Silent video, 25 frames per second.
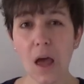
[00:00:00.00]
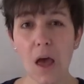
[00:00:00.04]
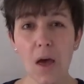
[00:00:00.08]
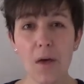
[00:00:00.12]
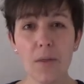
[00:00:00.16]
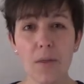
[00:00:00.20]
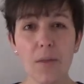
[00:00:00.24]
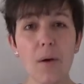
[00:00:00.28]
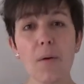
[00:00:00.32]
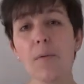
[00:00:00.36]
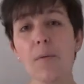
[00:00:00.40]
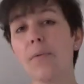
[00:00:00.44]

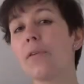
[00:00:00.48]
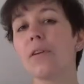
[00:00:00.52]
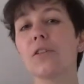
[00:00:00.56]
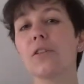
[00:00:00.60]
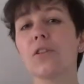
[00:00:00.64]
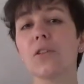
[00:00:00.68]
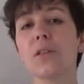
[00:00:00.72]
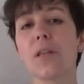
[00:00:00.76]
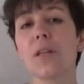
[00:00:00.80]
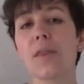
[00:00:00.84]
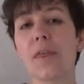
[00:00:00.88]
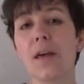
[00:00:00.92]

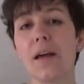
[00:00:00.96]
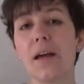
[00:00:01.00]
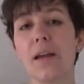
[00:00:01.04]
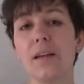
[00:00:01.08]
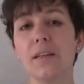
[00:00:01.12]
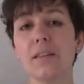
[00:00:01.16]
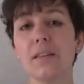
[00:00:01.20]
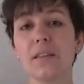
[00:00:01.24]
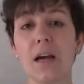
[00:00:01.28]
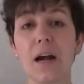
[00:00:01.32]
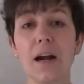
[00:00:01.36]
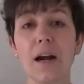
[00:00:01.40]
those
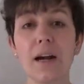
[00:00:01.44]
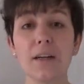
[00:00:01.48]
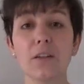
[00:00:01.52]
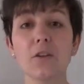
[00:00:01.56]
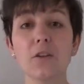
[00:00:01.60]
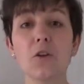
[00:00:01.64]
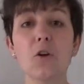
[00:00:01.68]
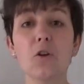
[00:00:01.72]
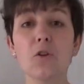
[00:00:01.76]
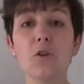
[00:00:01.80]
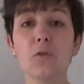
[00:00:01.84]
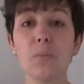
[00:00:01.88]
theories are
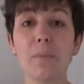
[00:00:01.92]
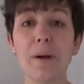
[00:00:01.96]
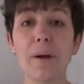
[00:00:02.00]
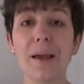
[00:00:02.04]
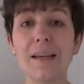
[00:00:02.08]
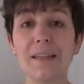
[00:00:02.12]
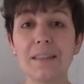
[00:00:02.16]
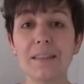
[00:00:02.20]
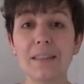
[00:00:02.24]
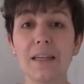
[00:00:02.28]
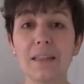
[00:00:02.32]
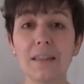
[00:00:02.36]
not
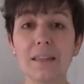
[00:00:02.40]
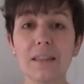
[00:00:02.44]
based